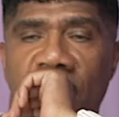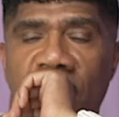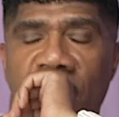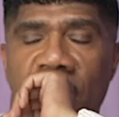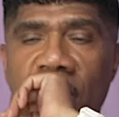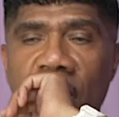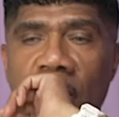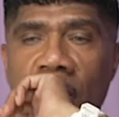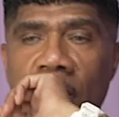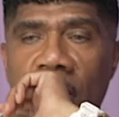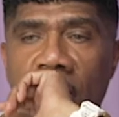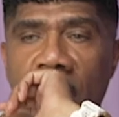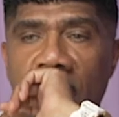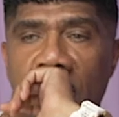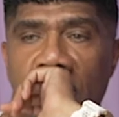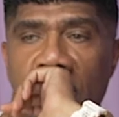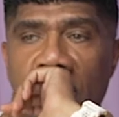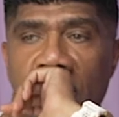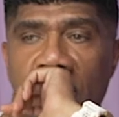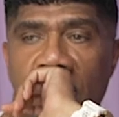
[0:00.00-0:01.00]
so
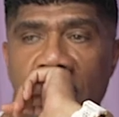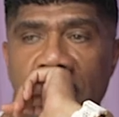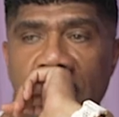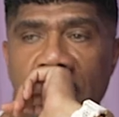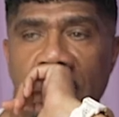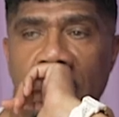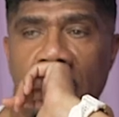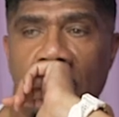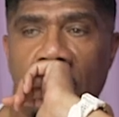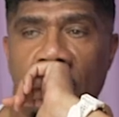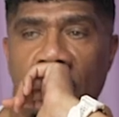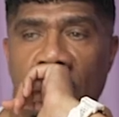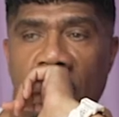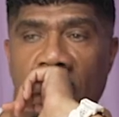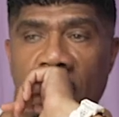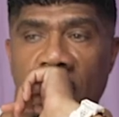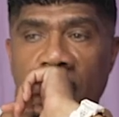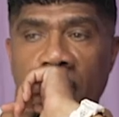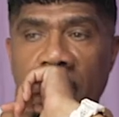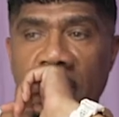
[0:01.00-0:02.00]
uh, so
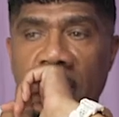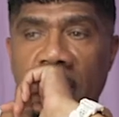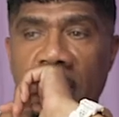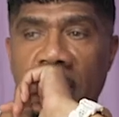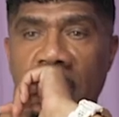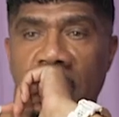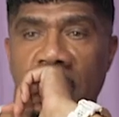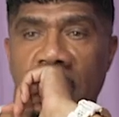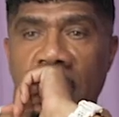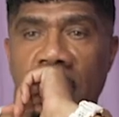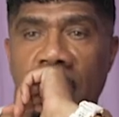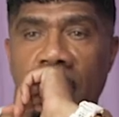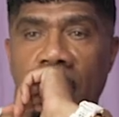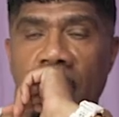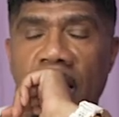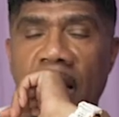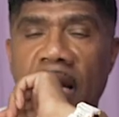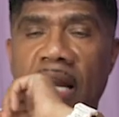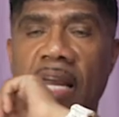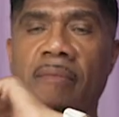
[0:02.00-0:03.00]
nervous because
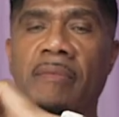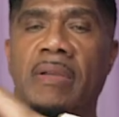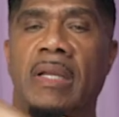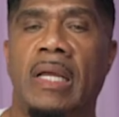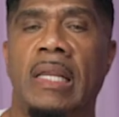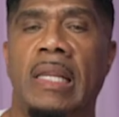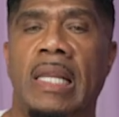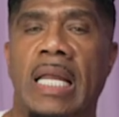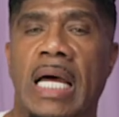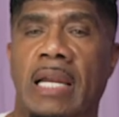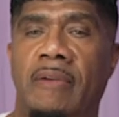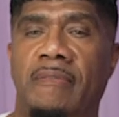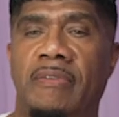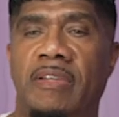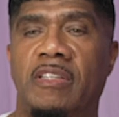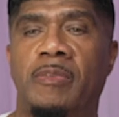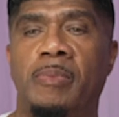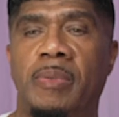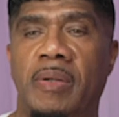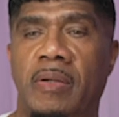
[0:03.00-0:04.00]
having a lot of
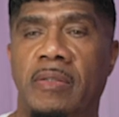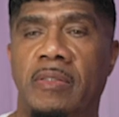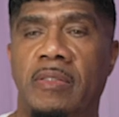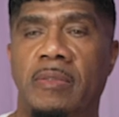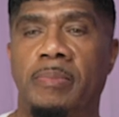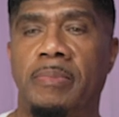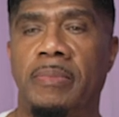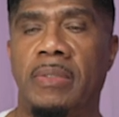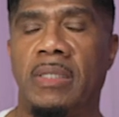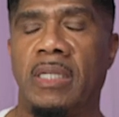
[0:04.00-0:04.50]
experience